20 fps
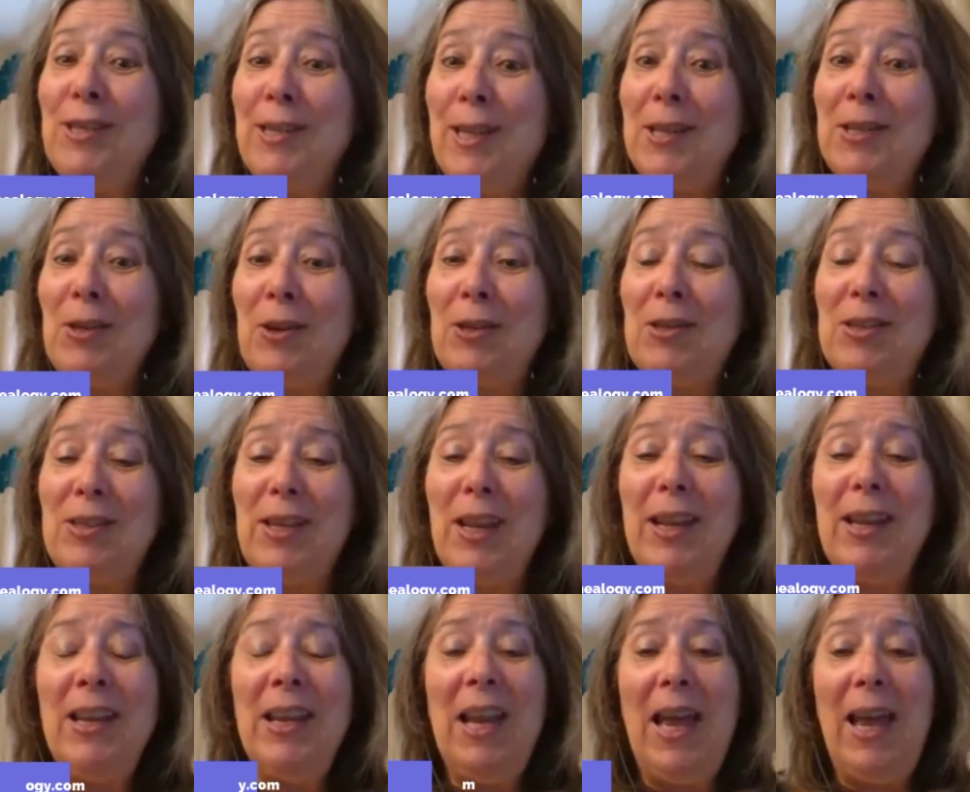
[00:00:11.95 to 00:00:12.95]
that's hard to
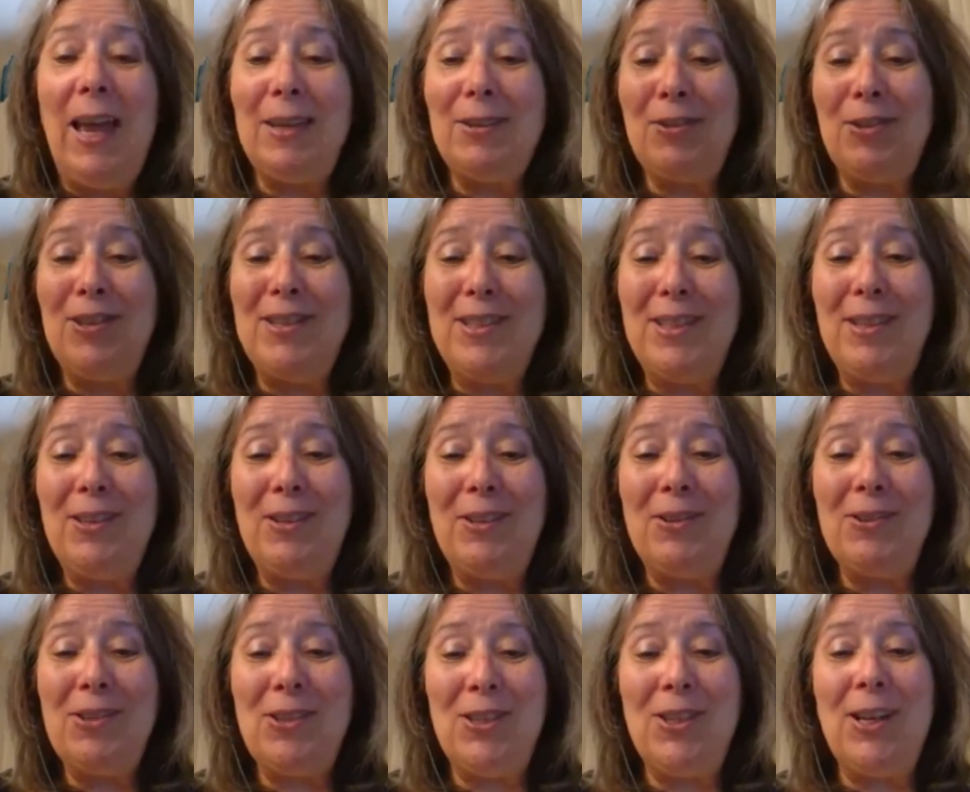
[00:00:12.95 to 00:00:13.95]
say, at
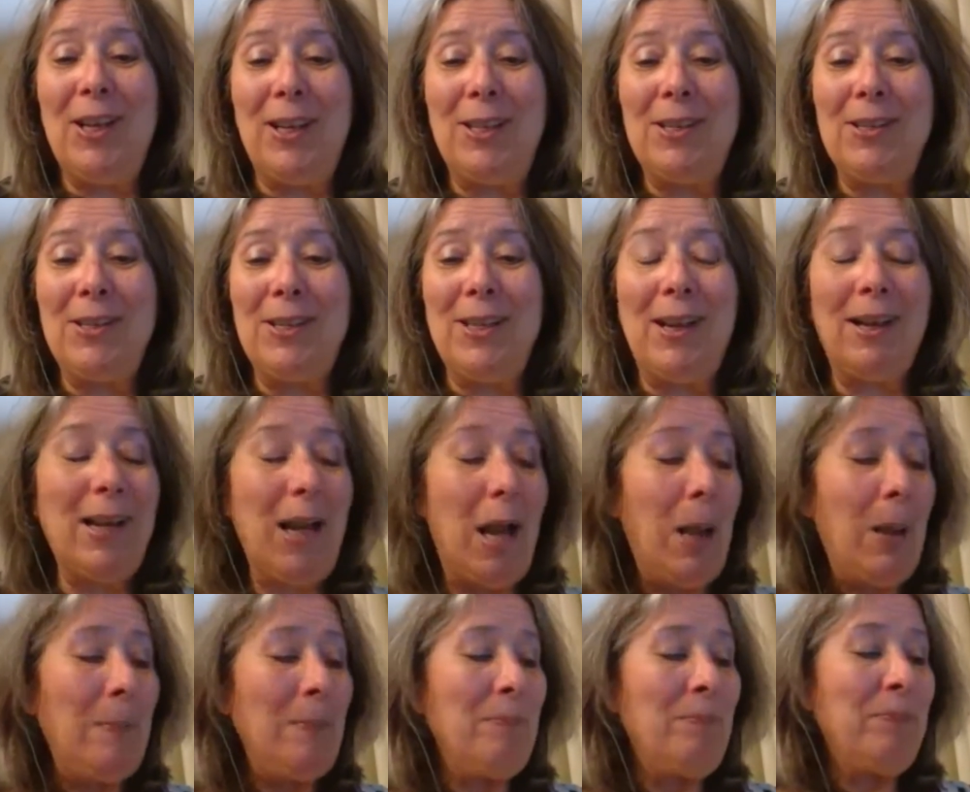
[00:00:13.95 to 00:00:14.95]

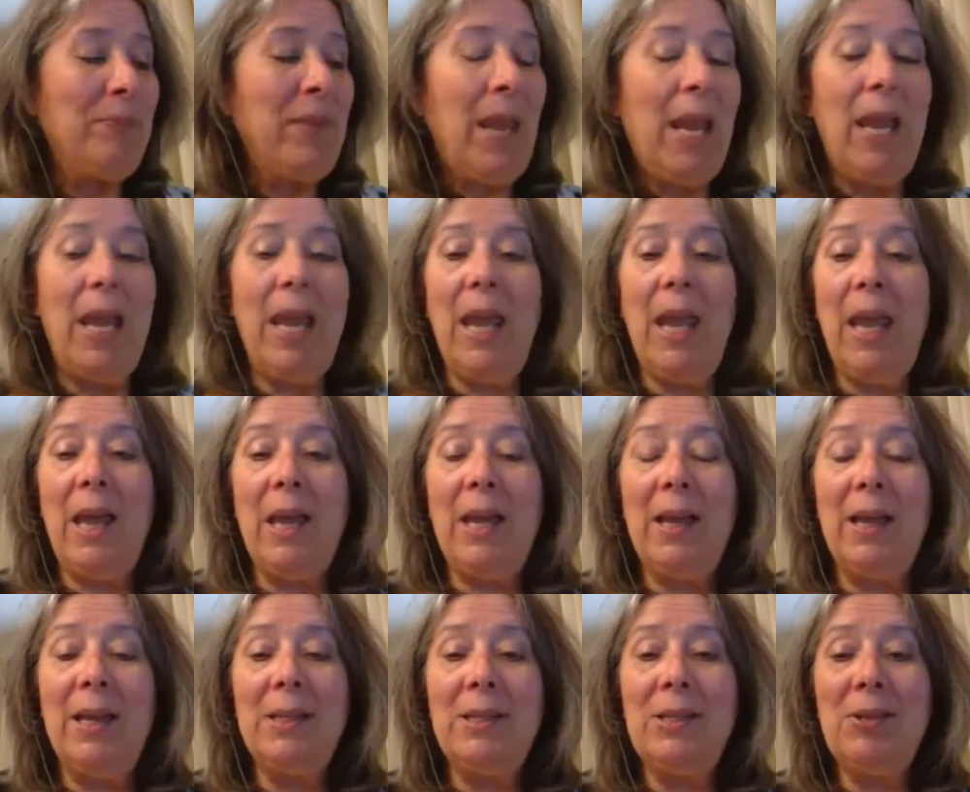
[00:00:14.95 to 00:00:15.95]
TrentinoGenealogy.com.
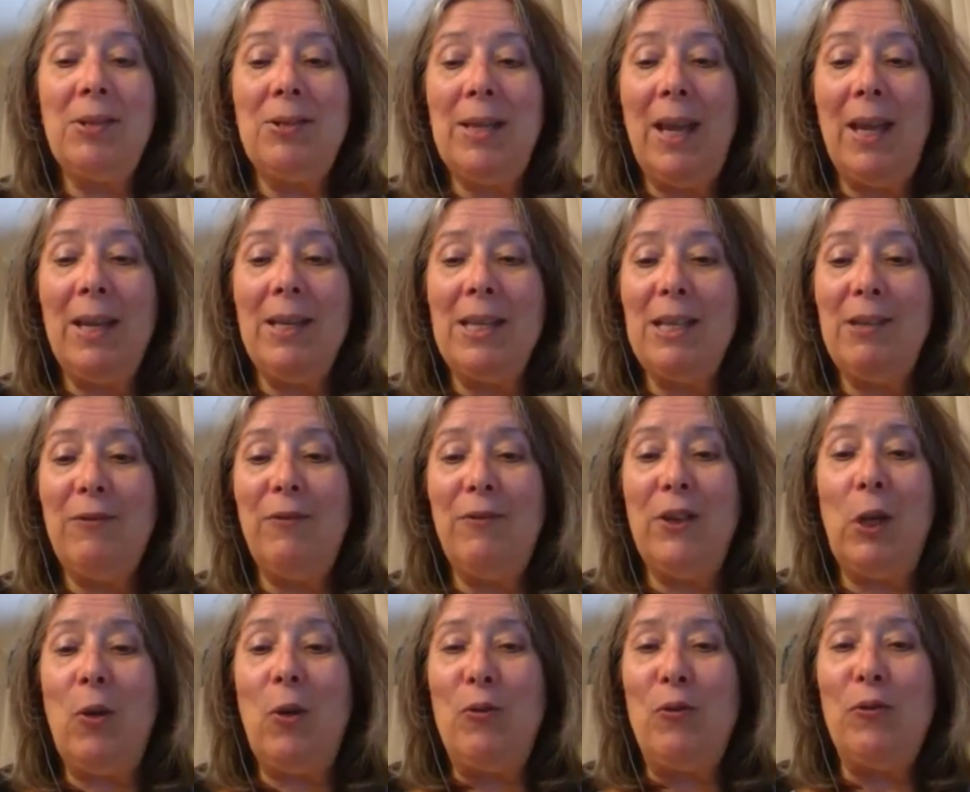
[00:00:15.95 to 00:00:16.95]
And today is
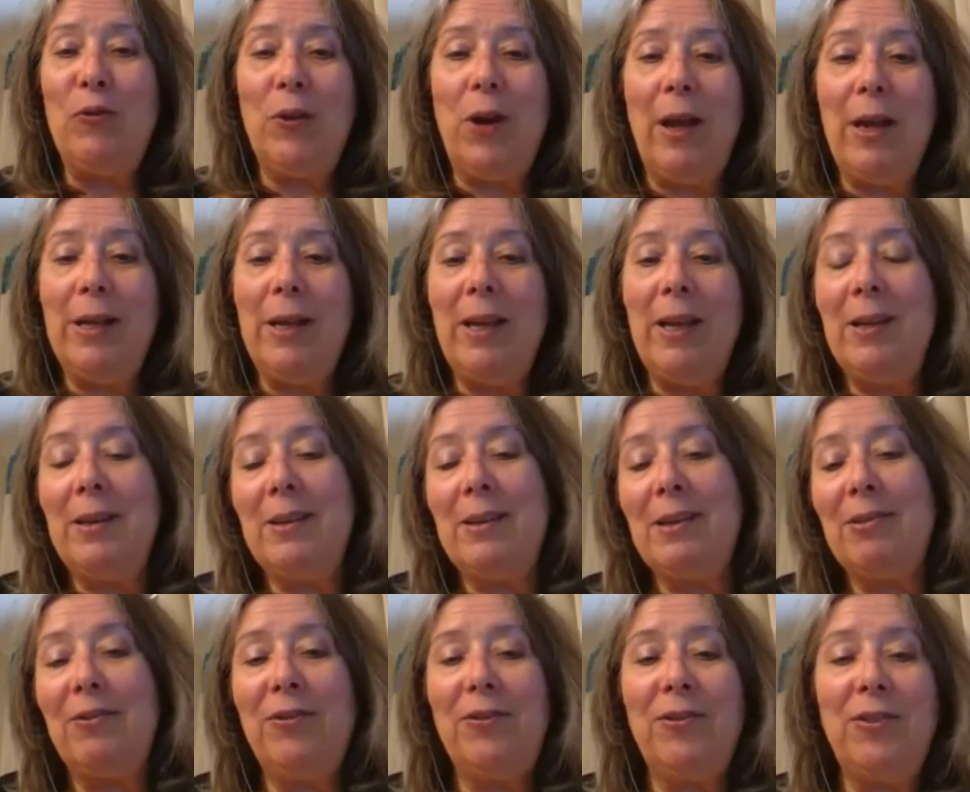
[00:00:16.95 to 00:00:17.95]
Philo Friday. It
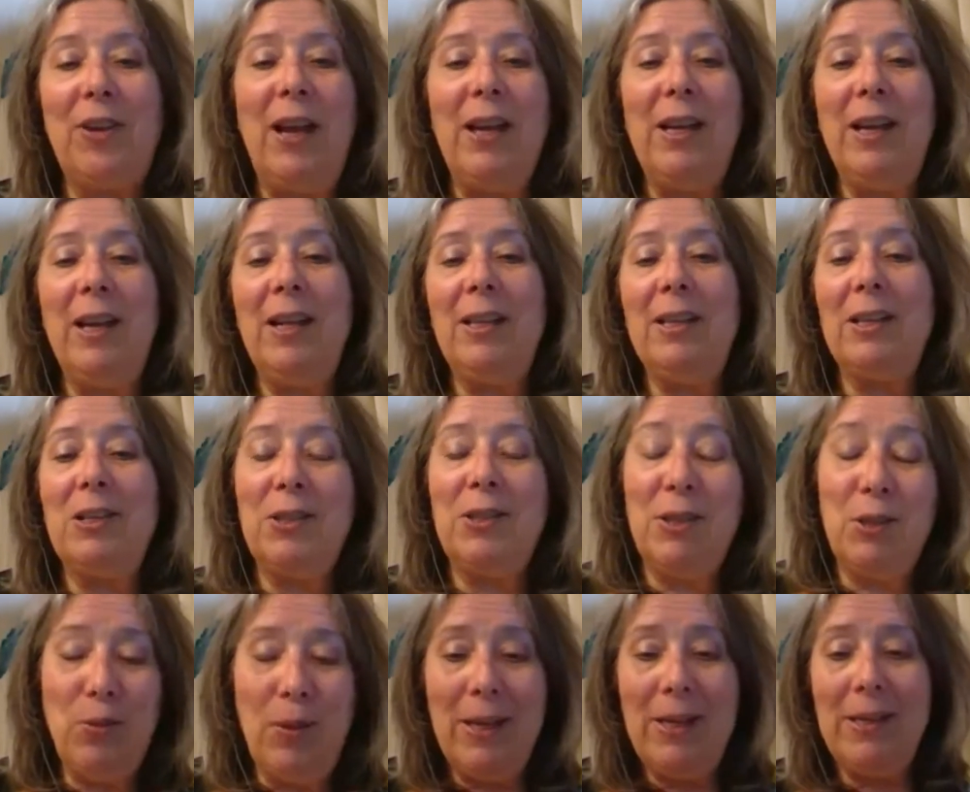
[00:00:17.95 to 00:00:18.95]
is Friday, the
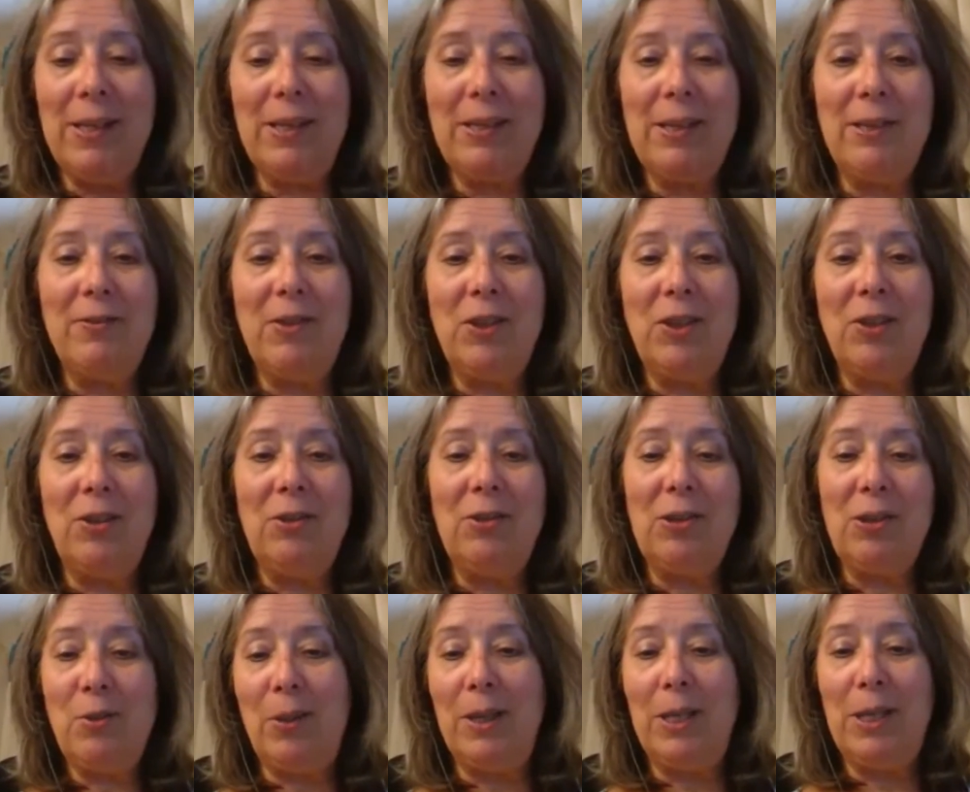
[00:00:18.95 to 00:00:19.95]
26th of
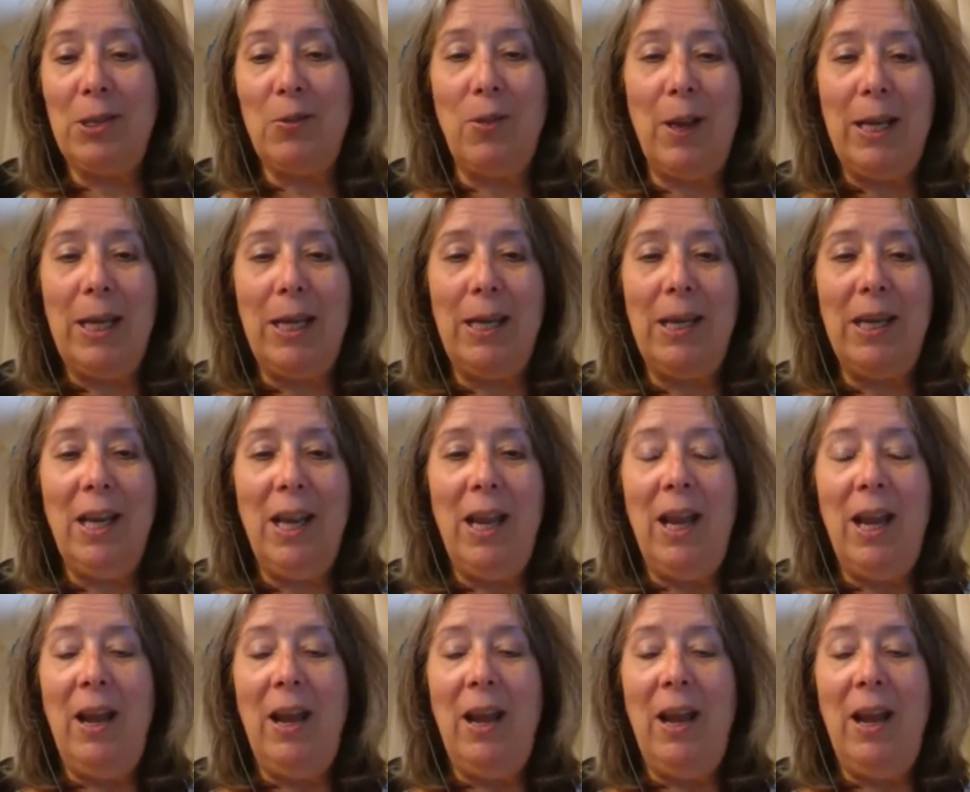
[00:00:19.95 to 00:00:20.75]
June, 2020.